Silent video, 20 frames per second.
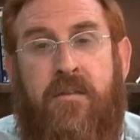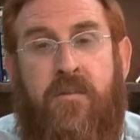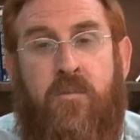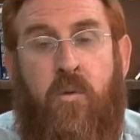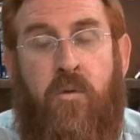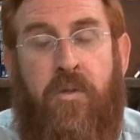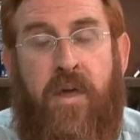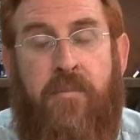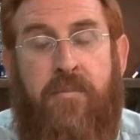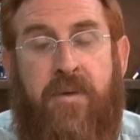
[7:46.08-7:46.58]

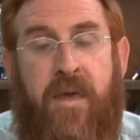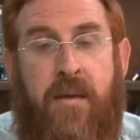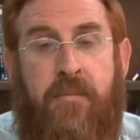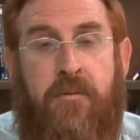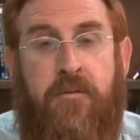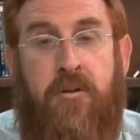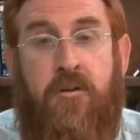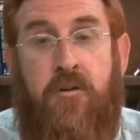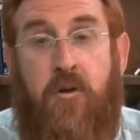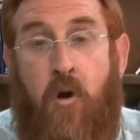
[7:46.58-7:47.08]
will they be
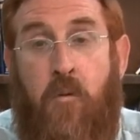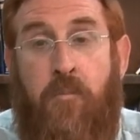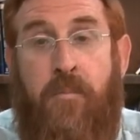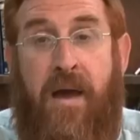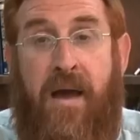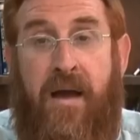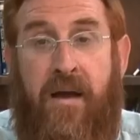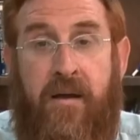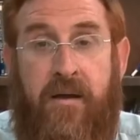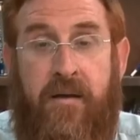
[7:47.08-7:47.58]
able to go
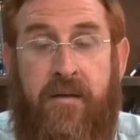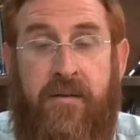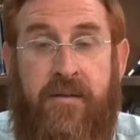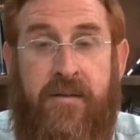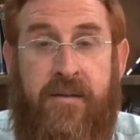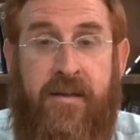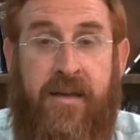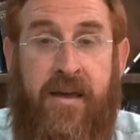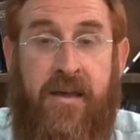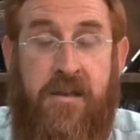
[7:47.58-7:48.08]
back
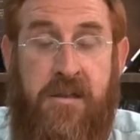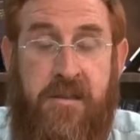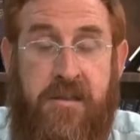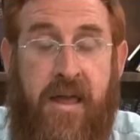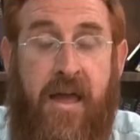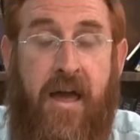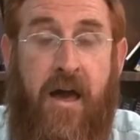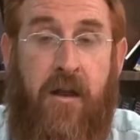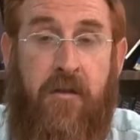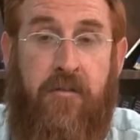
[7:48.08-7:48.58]
and
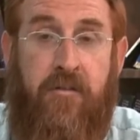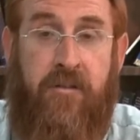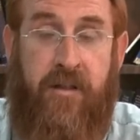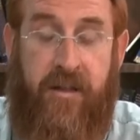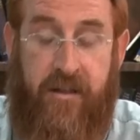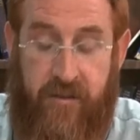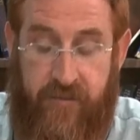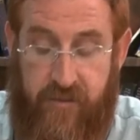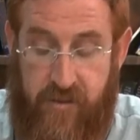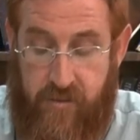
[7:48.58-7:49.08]
stay out of the
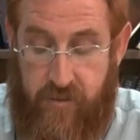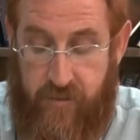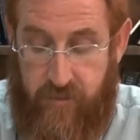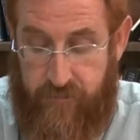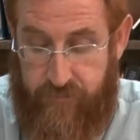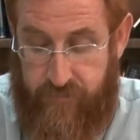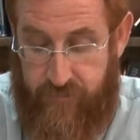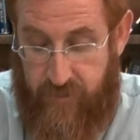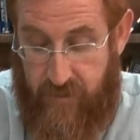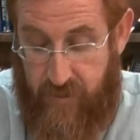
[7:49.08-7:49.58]
land of Israel?
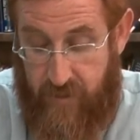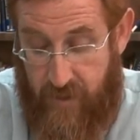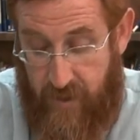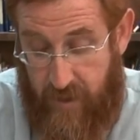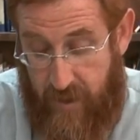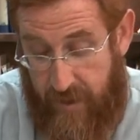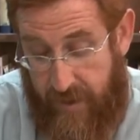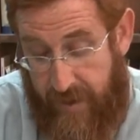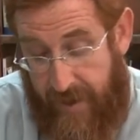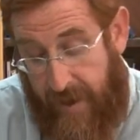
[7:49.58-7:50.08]

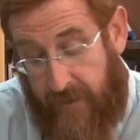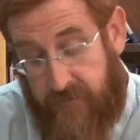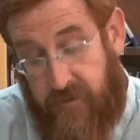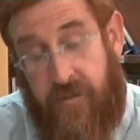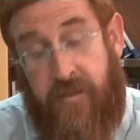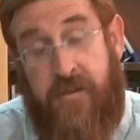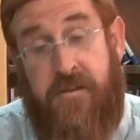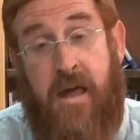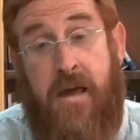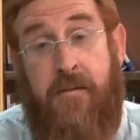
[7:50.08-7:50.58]

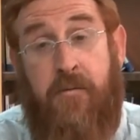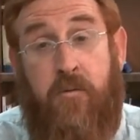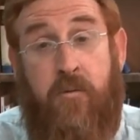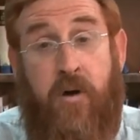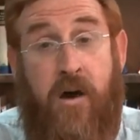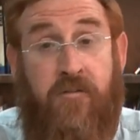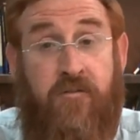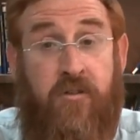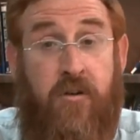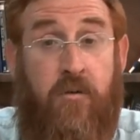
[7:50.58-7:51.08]
Actually, the same
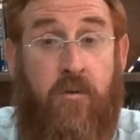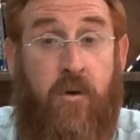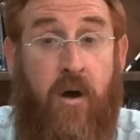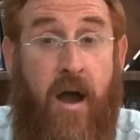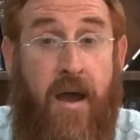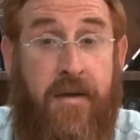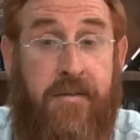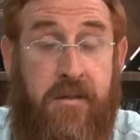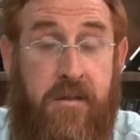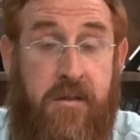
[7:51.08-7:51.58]
question
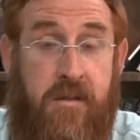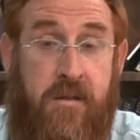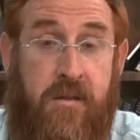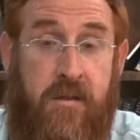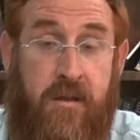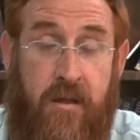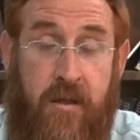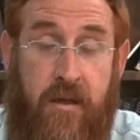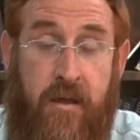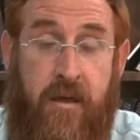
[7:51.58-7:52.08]
arises
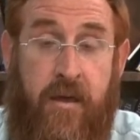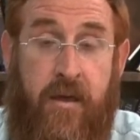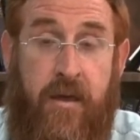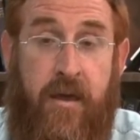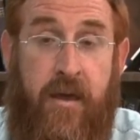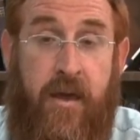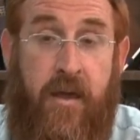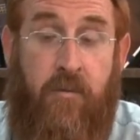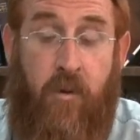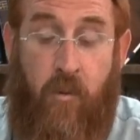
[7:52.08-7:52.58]

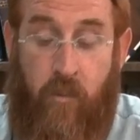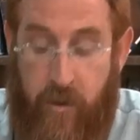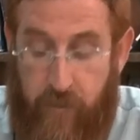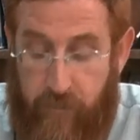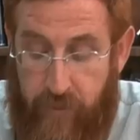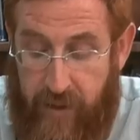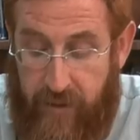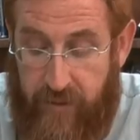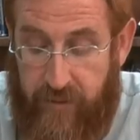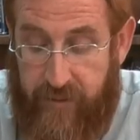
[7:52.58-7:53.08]
in what we
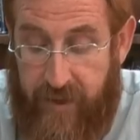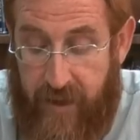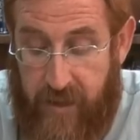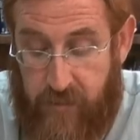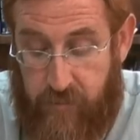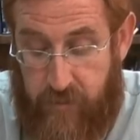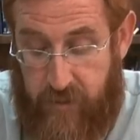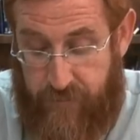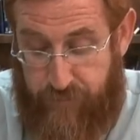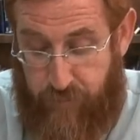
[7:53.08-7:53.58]
read in
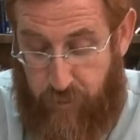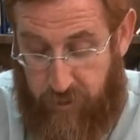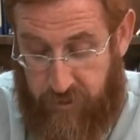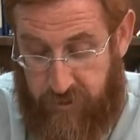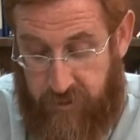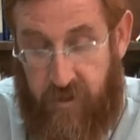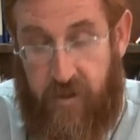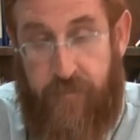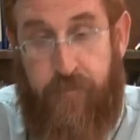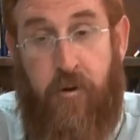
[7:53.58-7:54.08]
last week's
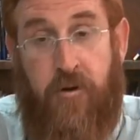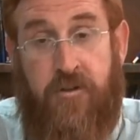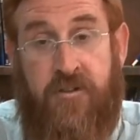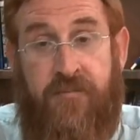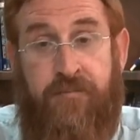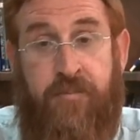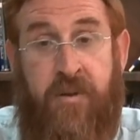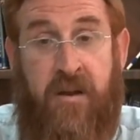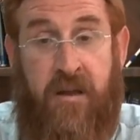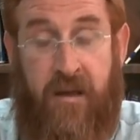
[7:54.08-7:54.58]
portion, in the portion
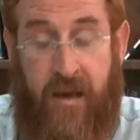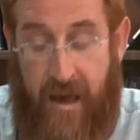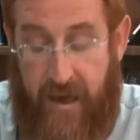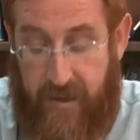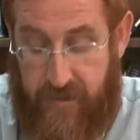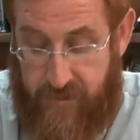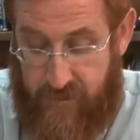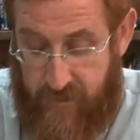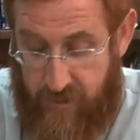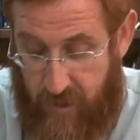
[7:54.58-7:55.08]
of
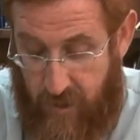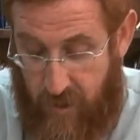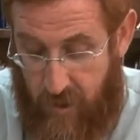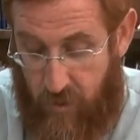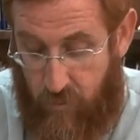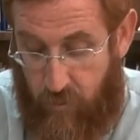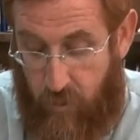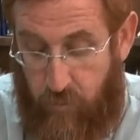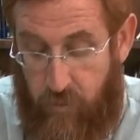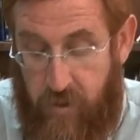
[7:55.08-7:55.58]
Pinchas,
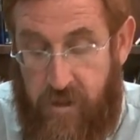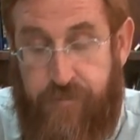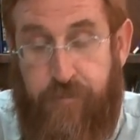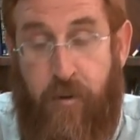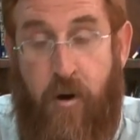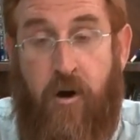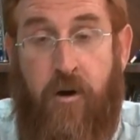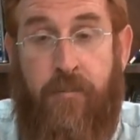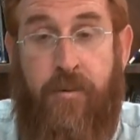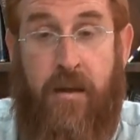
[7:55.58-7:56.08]
when we
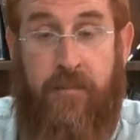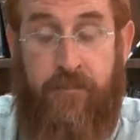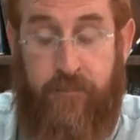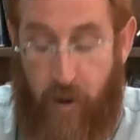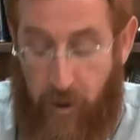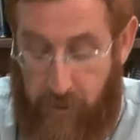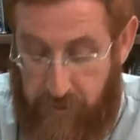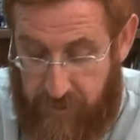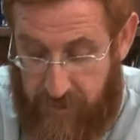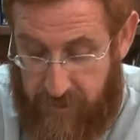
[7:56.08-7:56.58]
spoke about
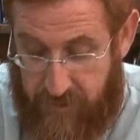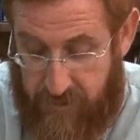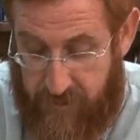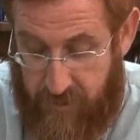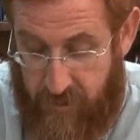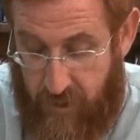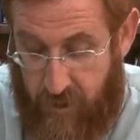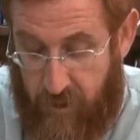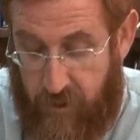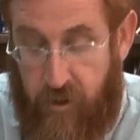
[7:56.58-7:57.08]

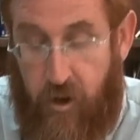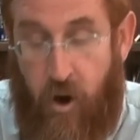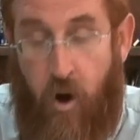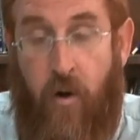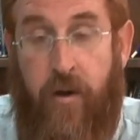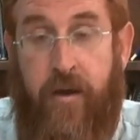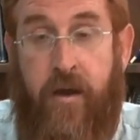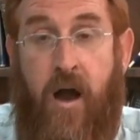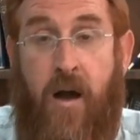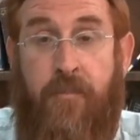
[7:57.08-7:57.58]
Moses
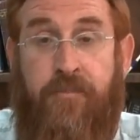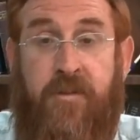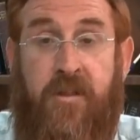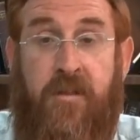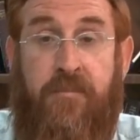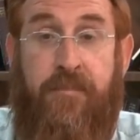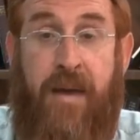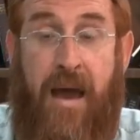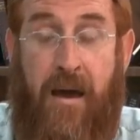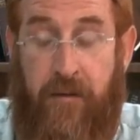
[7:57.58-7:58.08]
going up to
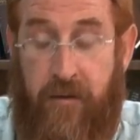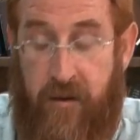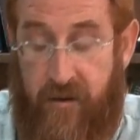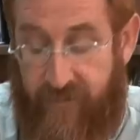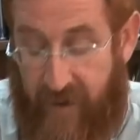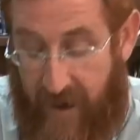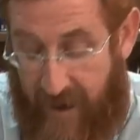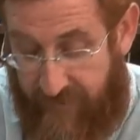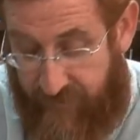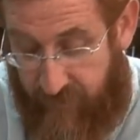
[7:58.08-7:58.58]
the mountain
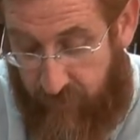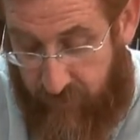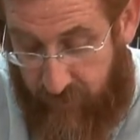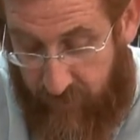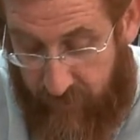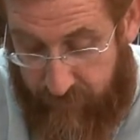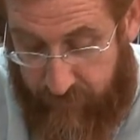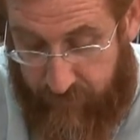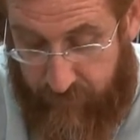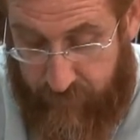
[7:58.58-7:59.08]
of
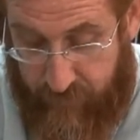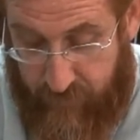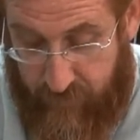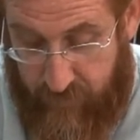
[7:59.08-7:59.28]
Avarim,